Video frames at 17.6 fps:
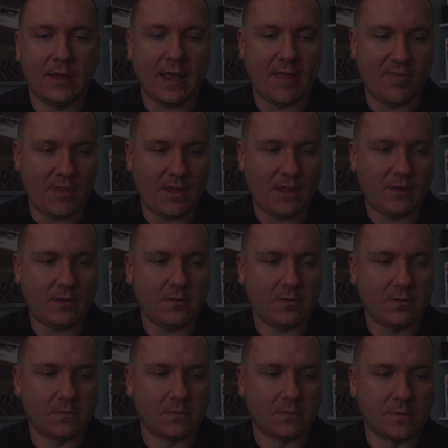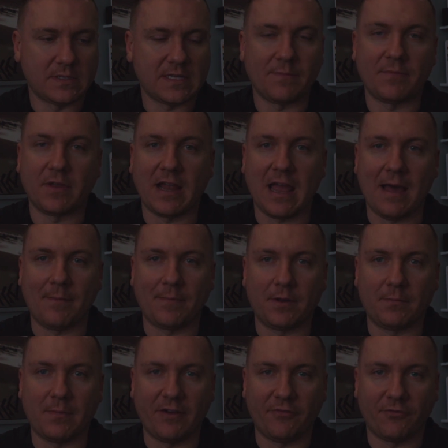And then something
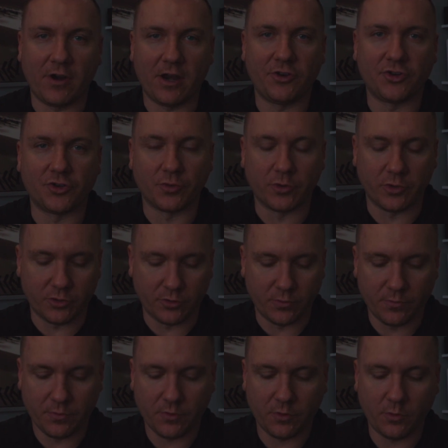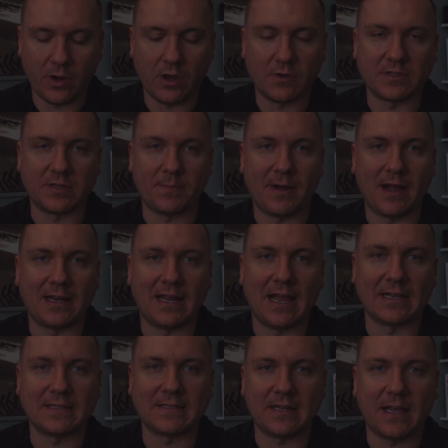happened. My friend Drew, we host the
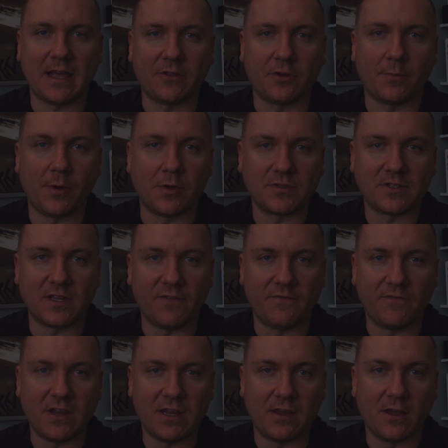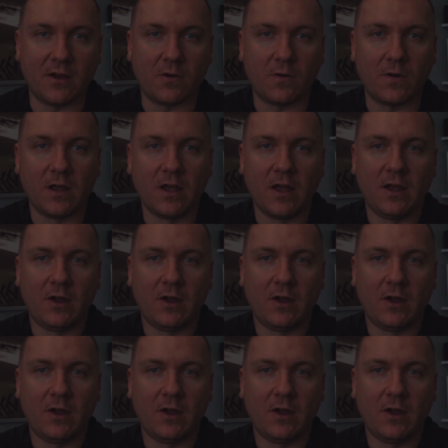podcast together, posted a video